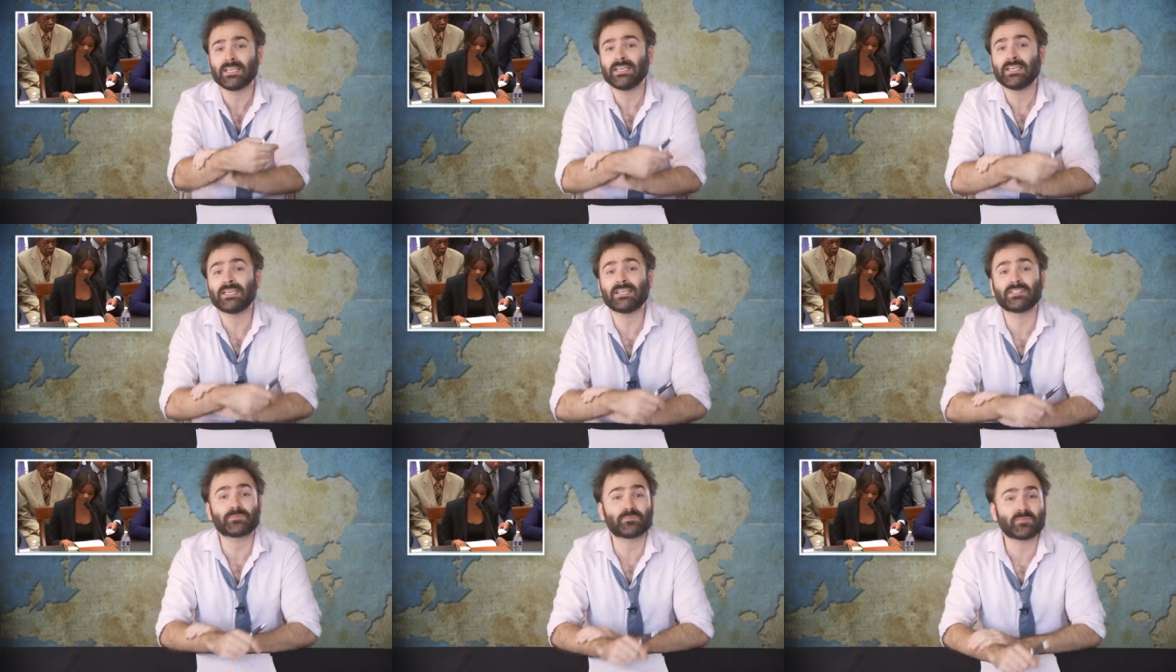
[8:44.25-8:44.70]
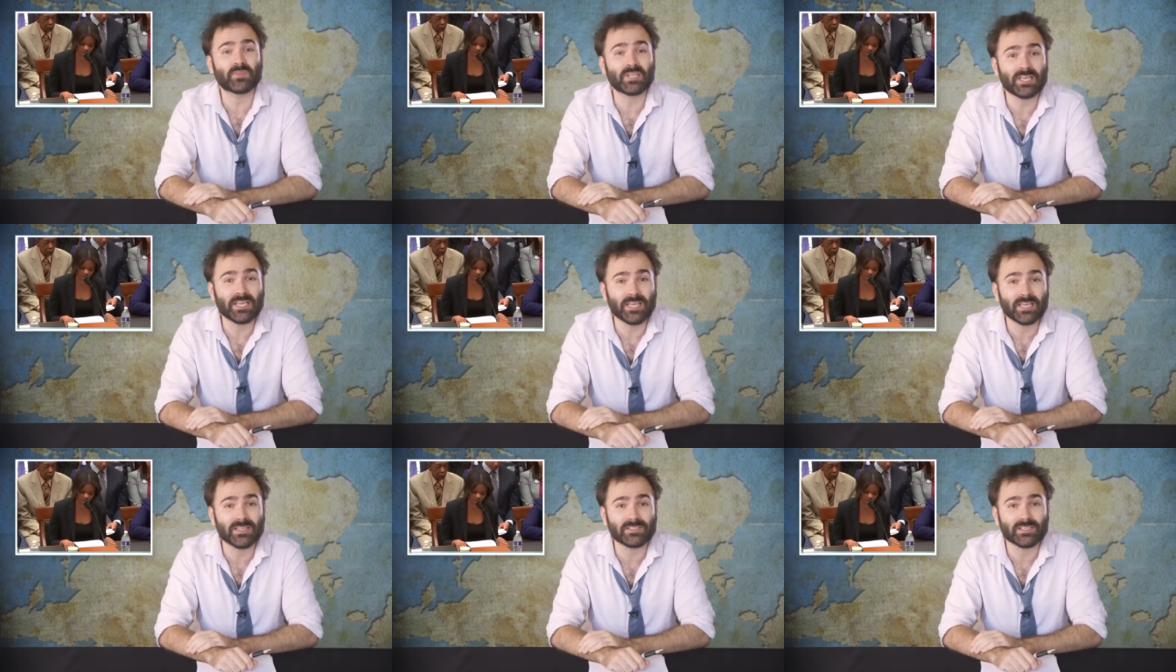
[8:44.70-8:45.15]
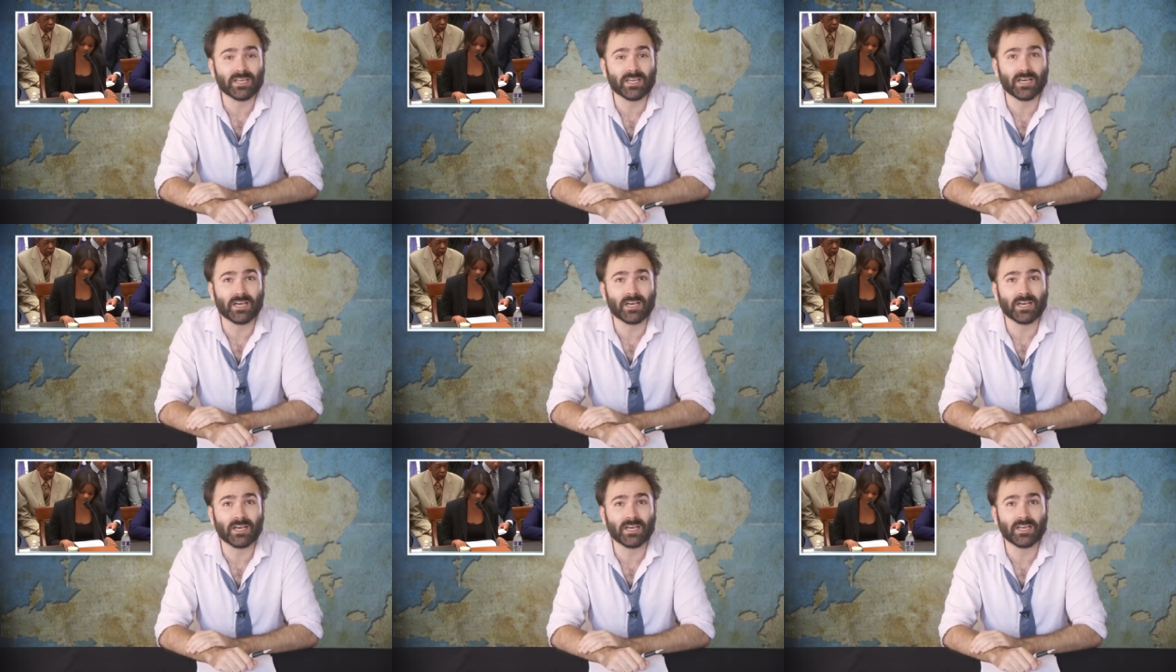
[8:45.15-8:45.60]
is is
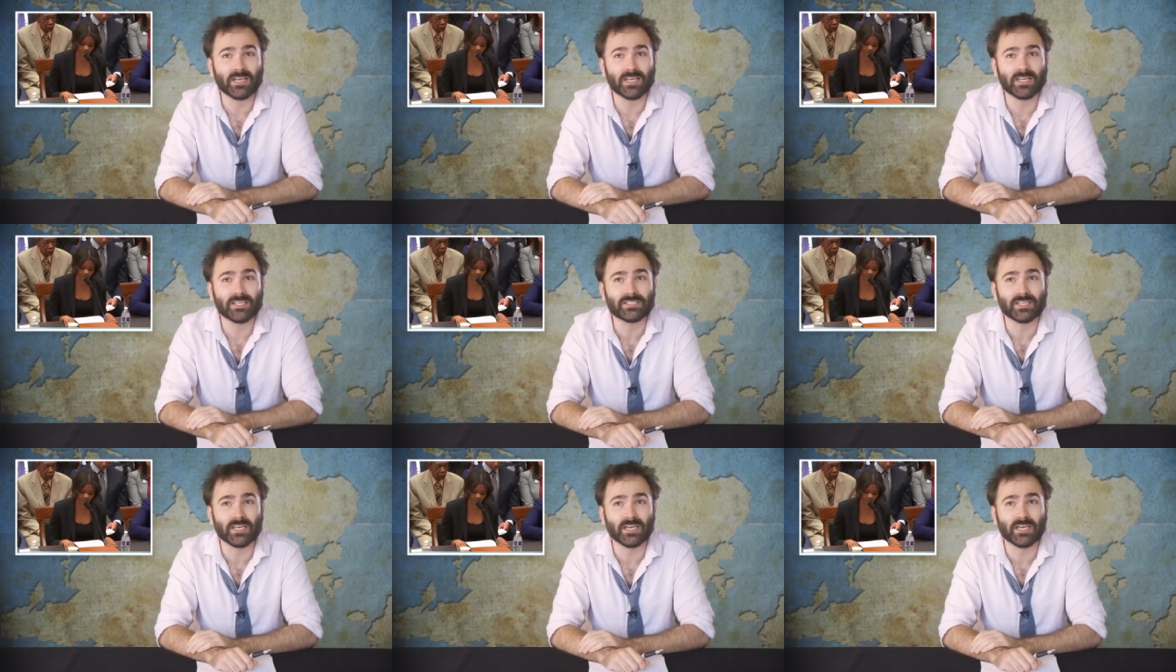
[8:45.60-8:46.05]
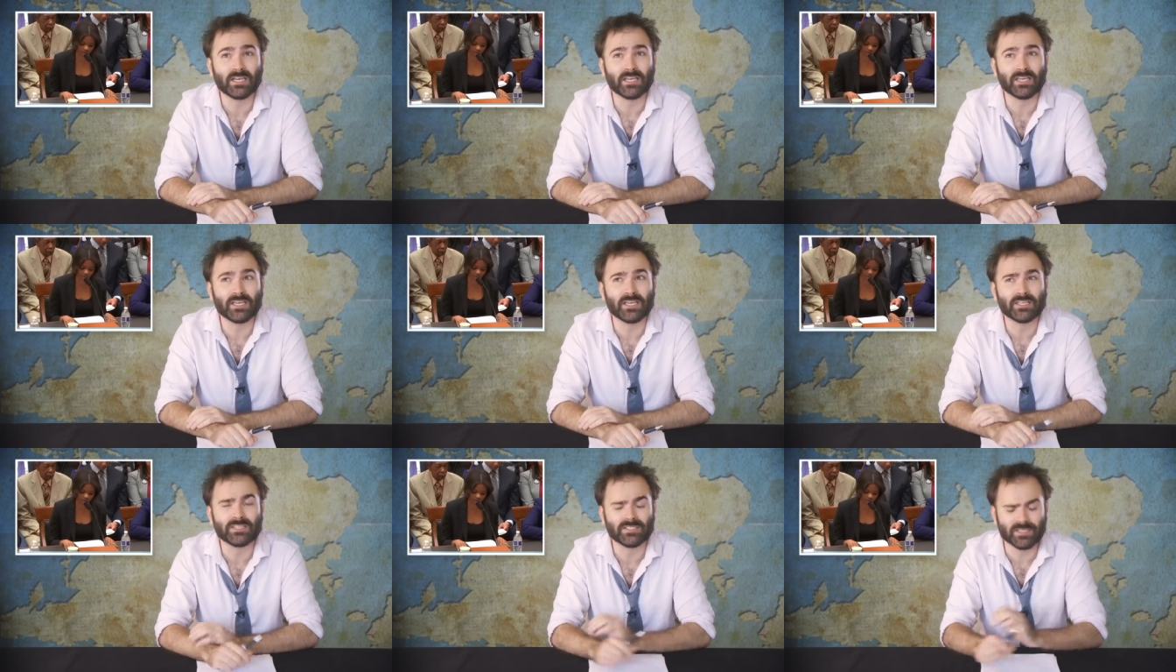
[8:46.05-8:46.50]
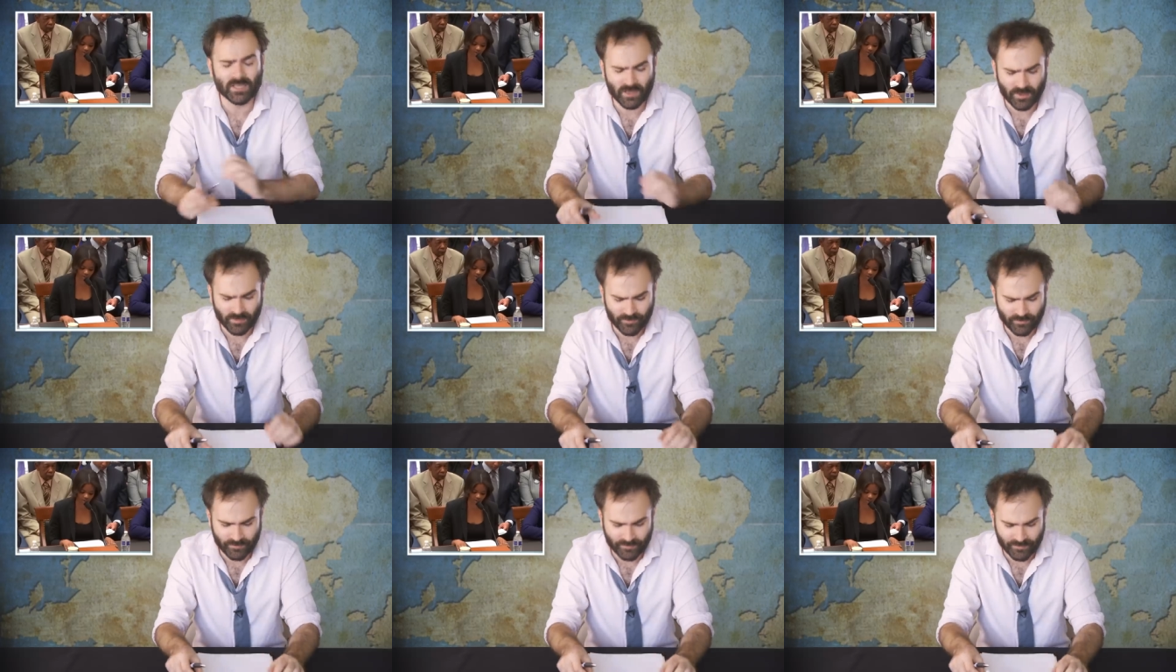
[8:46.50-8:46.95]
a is a is
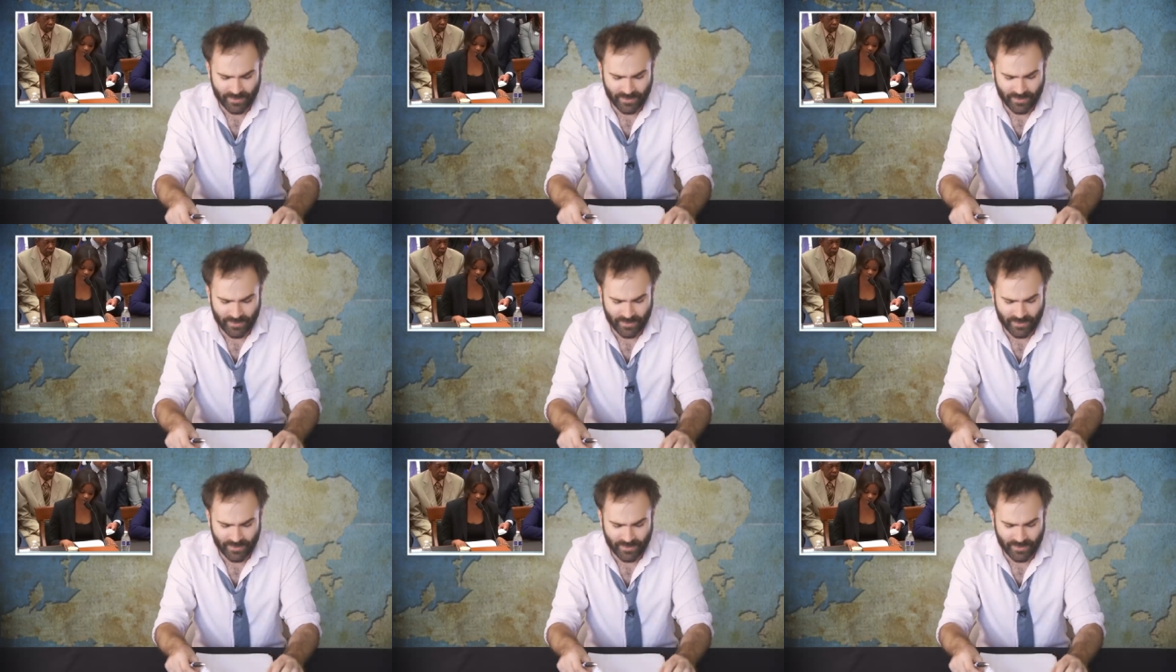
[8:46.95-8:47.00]
a